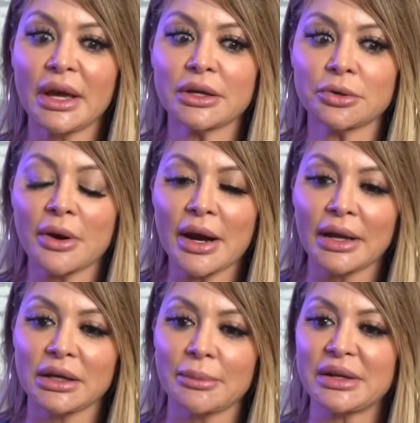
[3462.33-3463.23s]
I
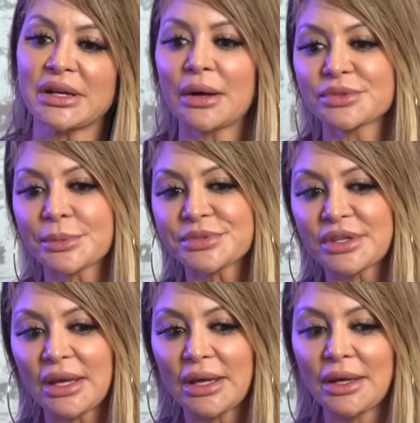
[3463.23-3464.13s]
cried and my dad was
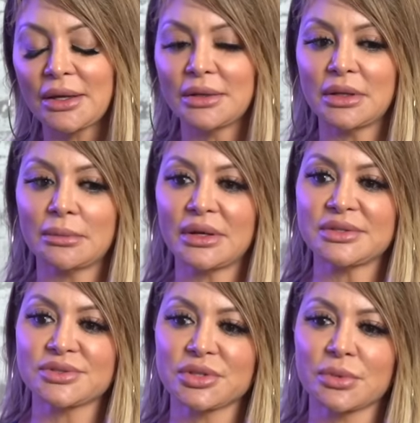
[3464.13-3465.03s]
upset and then my
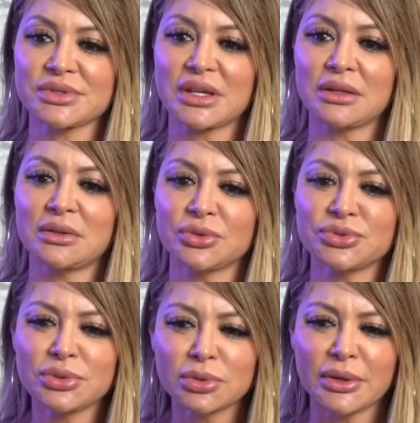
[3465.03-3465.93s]
sister was like, you know,
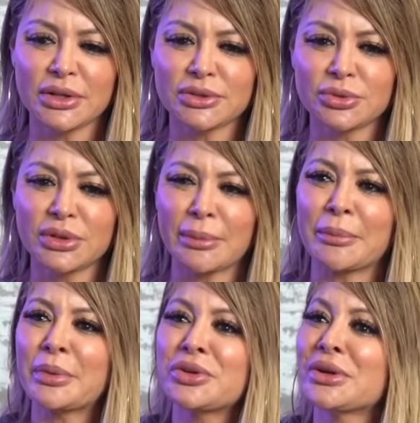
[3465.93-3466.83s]
dude, what are you doing? I'm
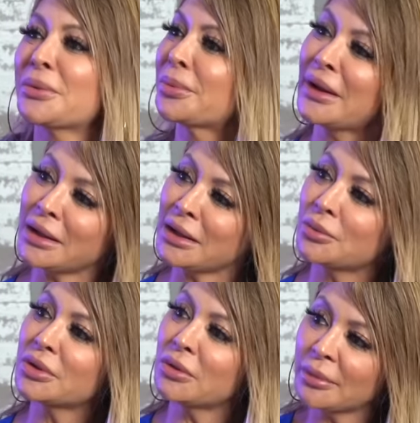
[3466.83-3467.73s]
like, but you're not ready.
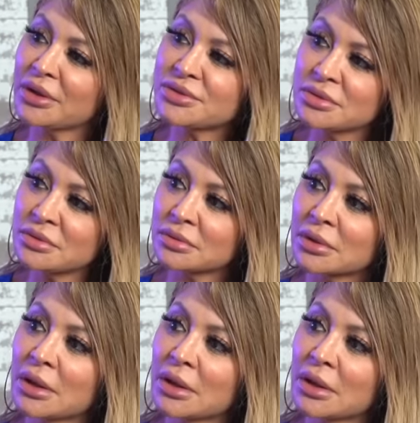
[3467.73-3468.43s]
What do you want me to do?